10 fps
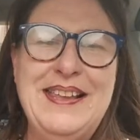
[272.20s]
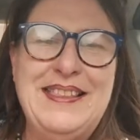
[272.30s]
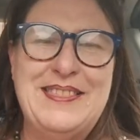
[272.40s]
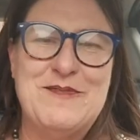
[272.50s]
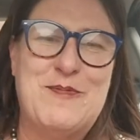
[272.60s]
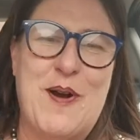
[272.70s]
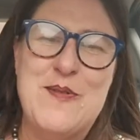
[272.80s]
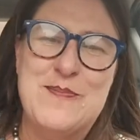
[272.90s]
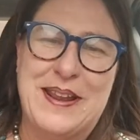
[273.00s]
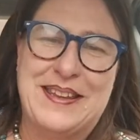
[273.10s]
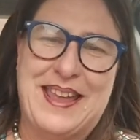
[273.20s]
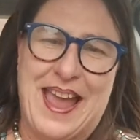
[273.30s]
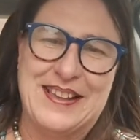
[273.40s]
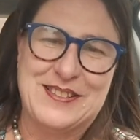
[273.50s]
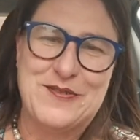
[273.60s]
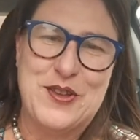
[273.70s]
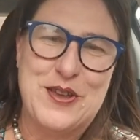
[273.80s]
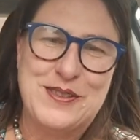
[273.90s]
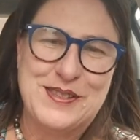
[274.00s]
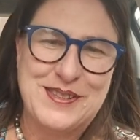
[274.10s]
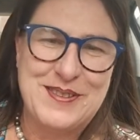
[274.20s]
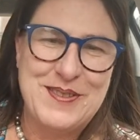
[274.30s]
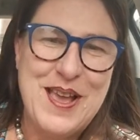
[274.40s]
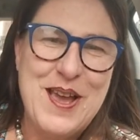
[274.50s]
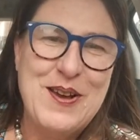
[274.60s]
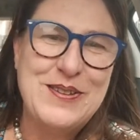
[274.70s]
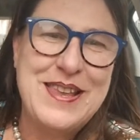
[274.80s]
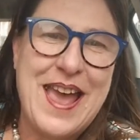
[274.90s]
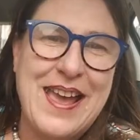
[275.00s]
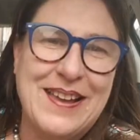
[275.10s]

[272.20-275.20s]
The roaming gangs of youth. Yeah.